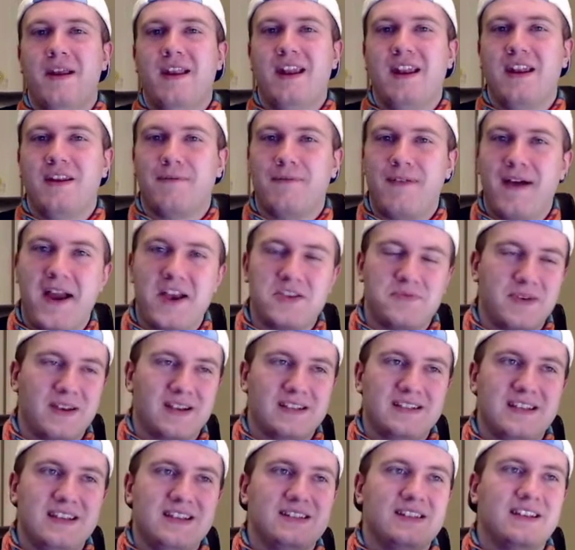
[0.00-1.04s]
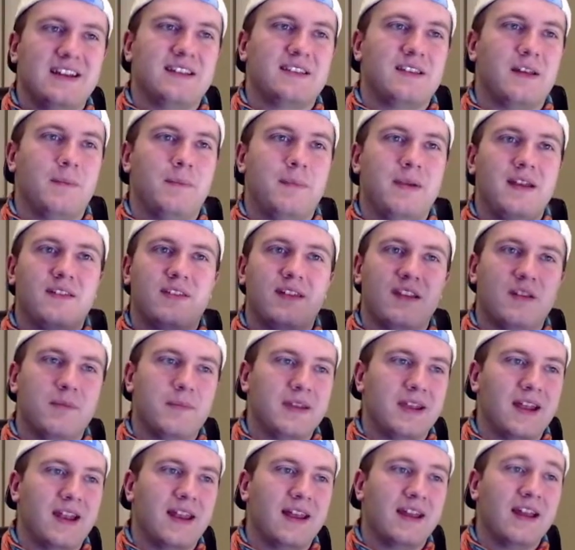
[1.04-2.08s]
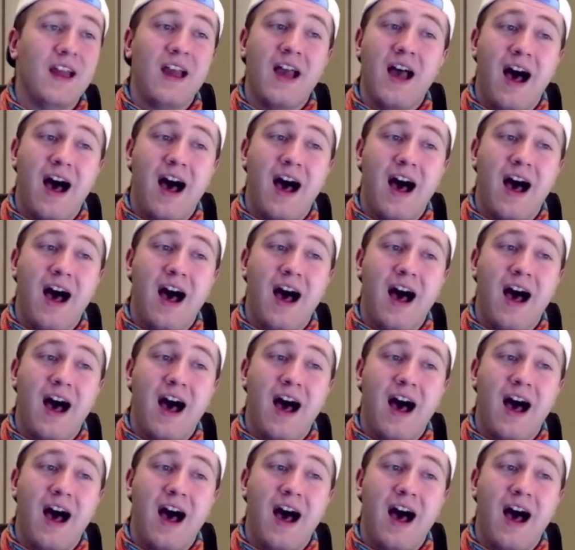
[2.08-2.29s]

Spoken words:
in the flashback scenes. He got that big thing in the beginning.